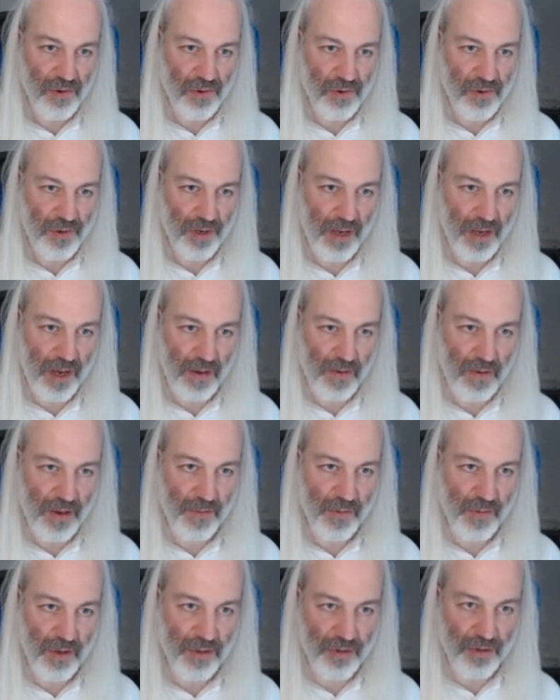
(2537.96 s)
how
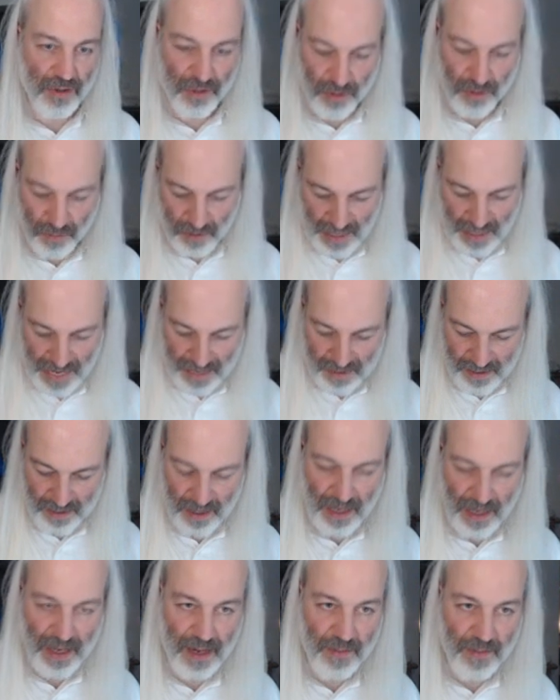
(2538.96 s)
I'm going to do that.
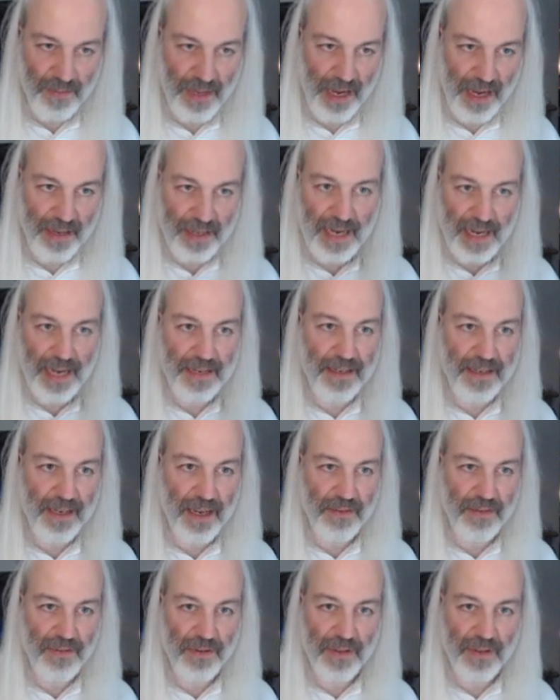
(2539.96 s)
I am unhiding
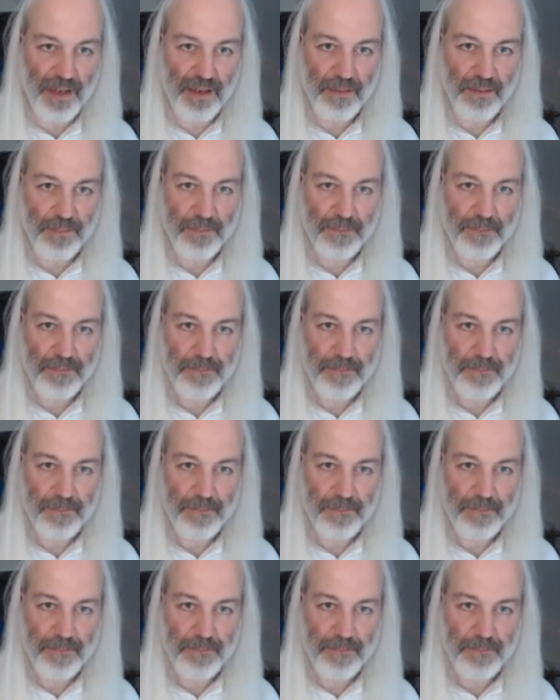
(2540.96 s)
everything.